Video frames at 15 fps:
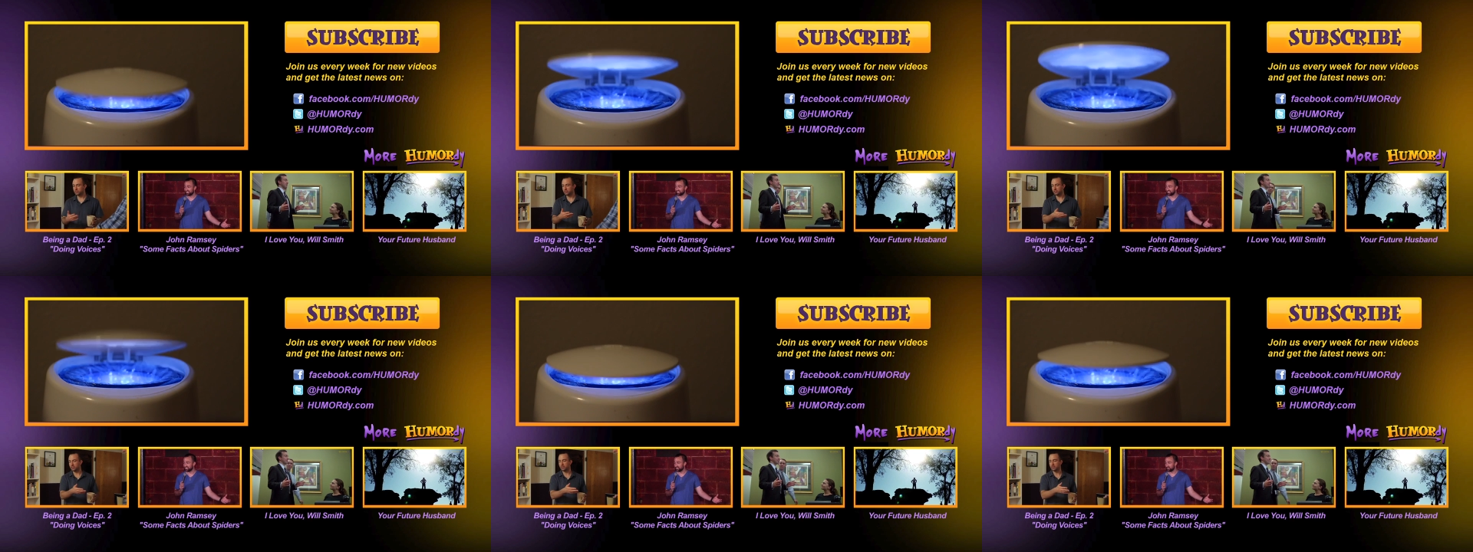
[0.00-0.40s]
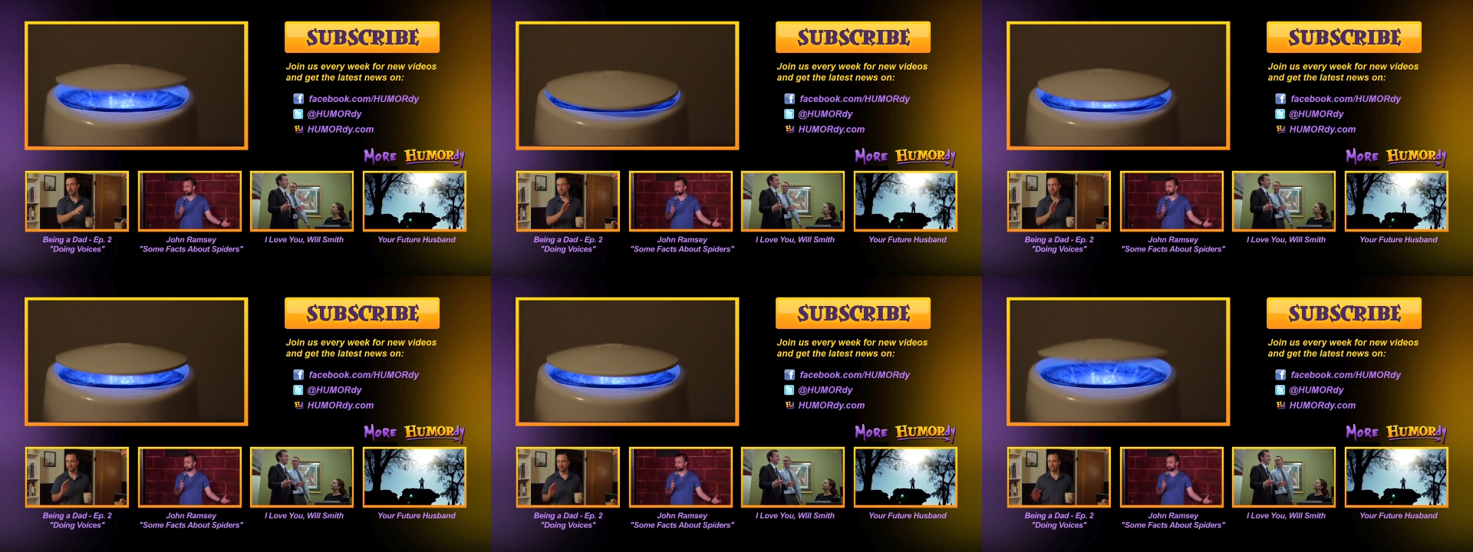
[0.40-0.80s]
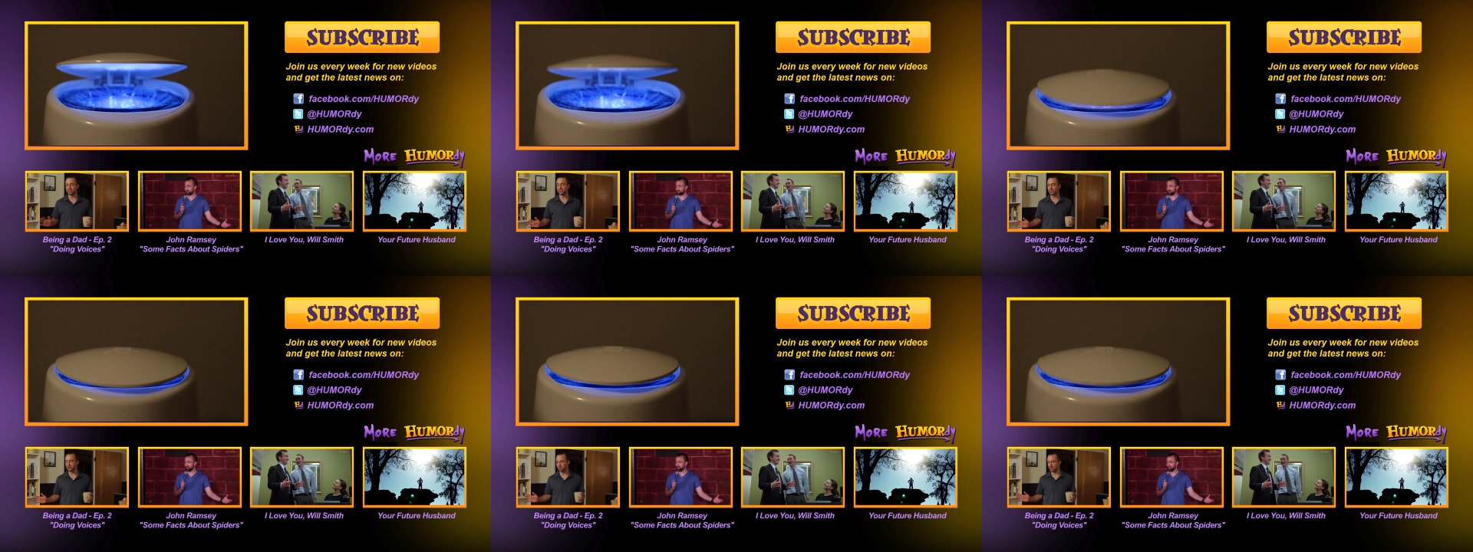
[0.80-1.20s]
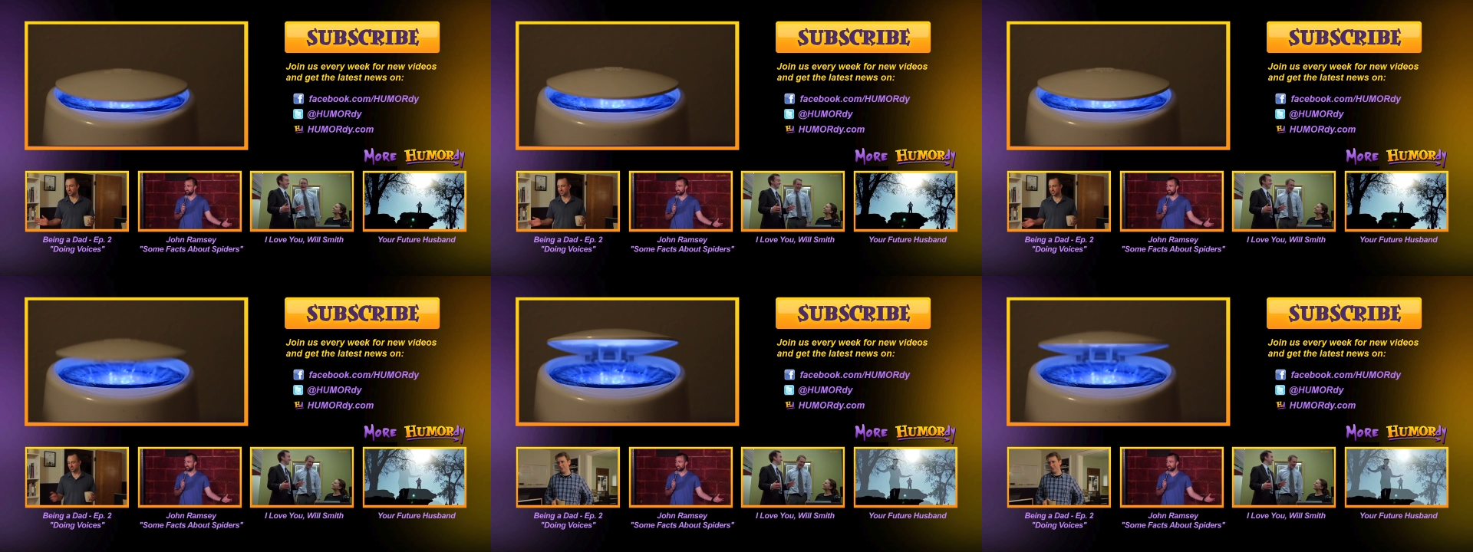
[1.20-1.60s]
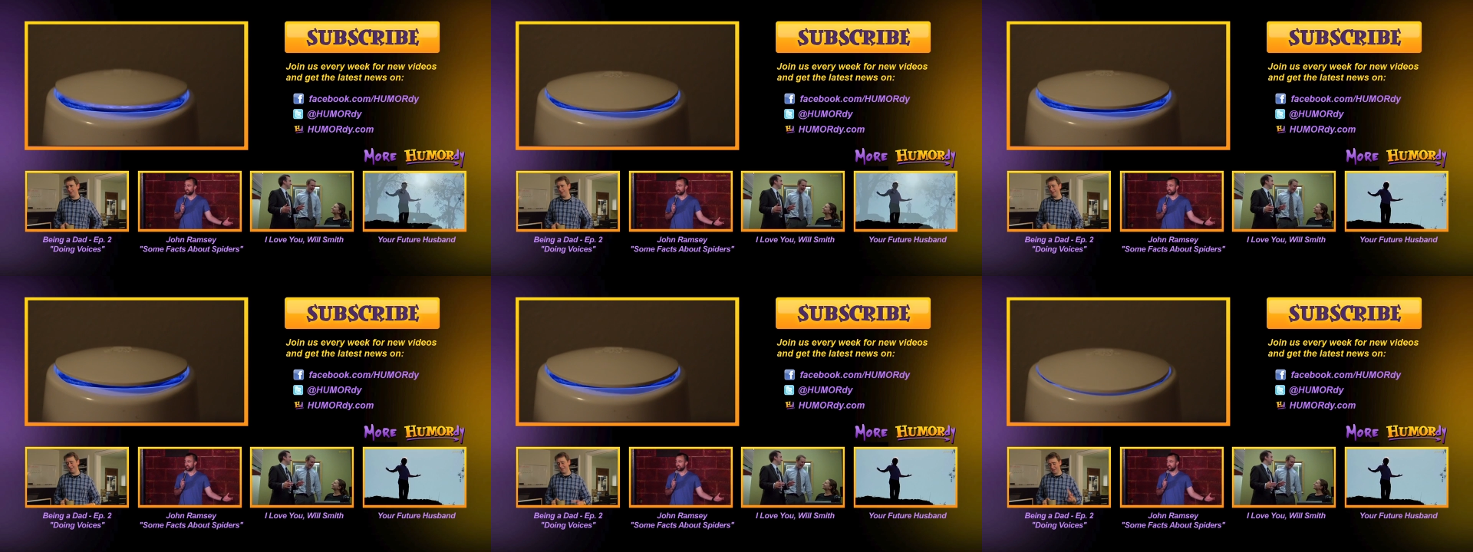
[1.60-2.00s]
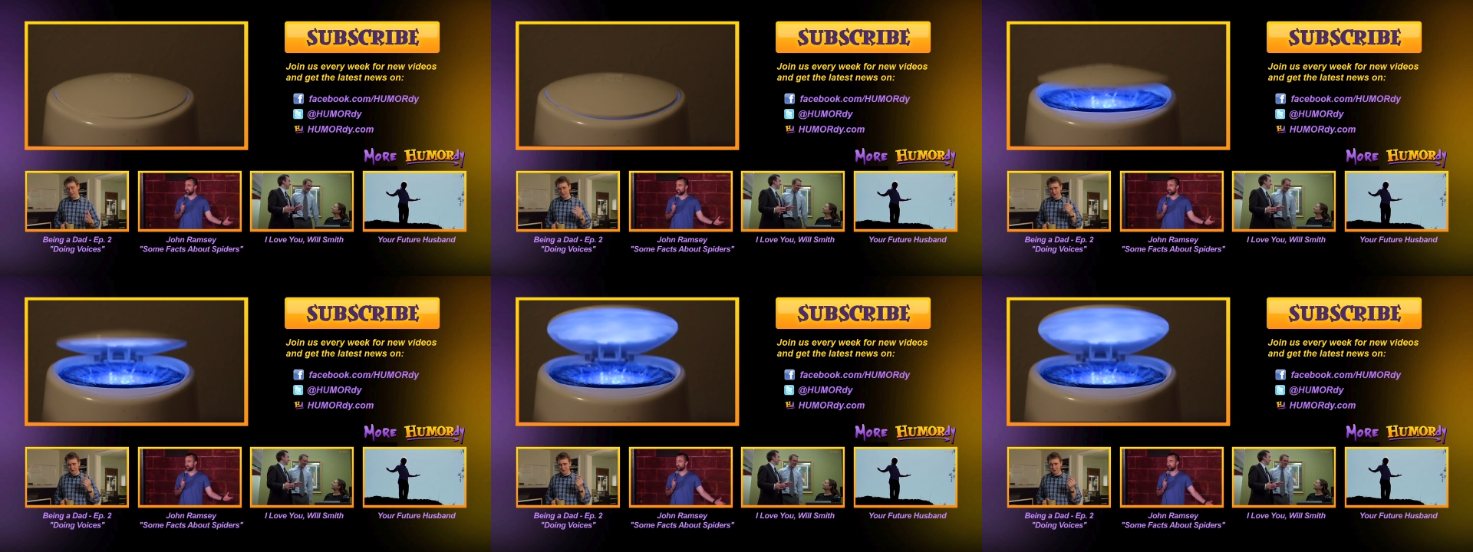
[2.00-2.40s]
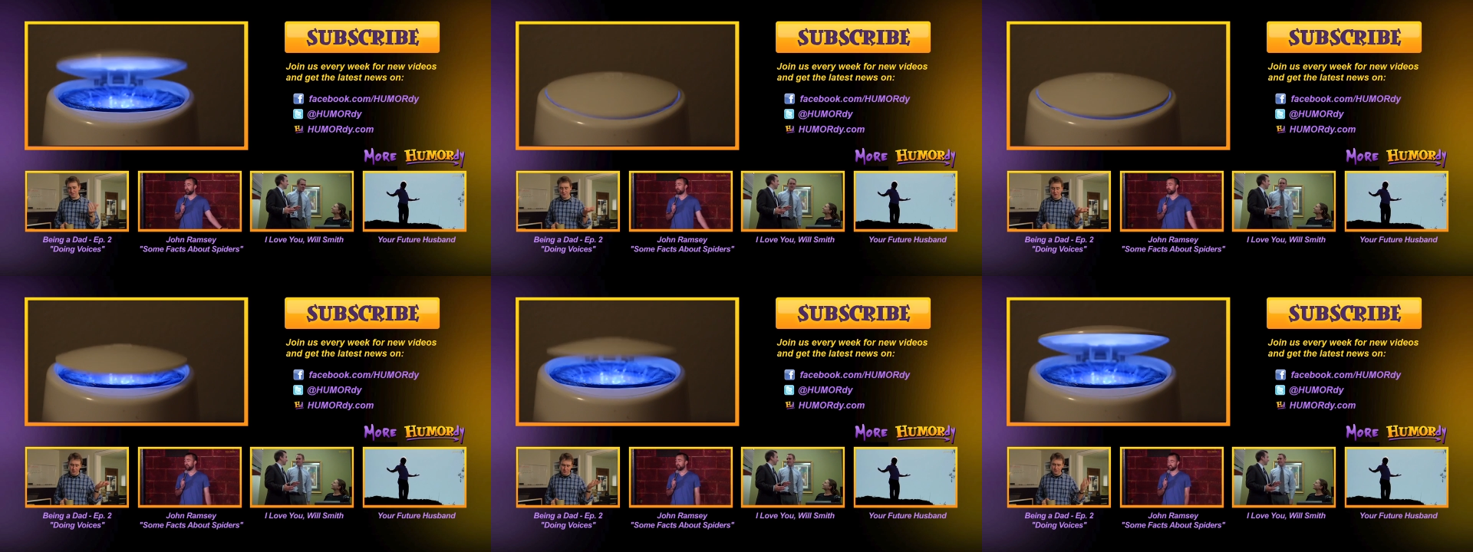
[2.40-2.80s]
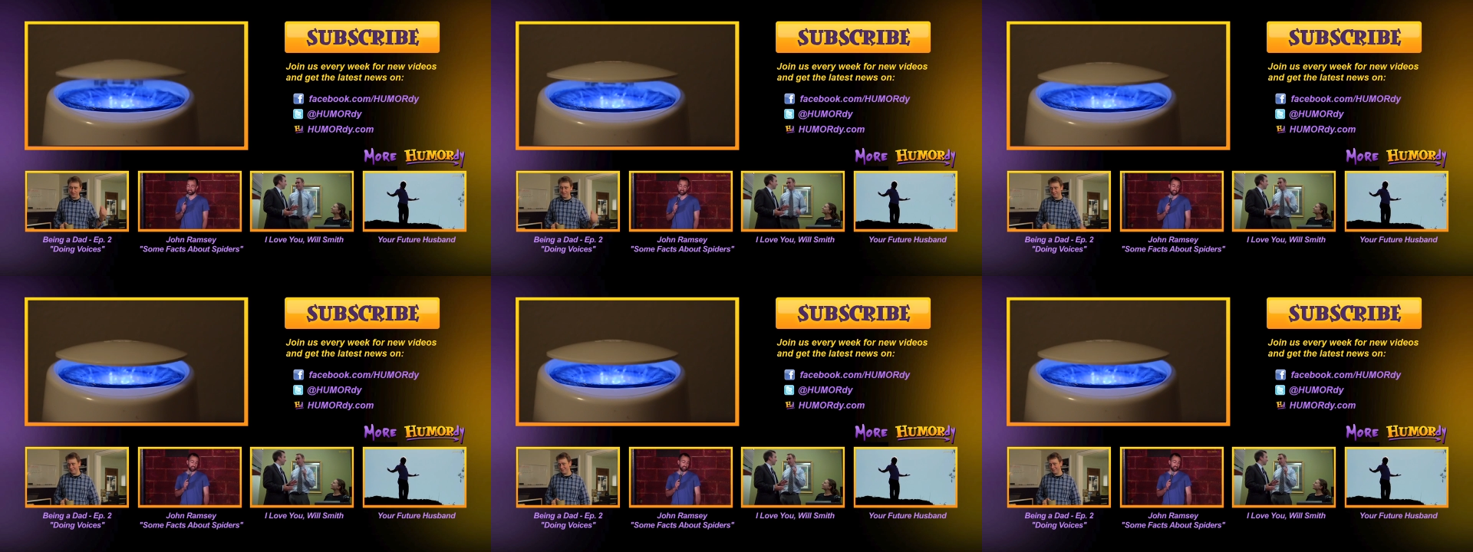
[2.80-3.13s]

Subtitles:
(no speaker visible)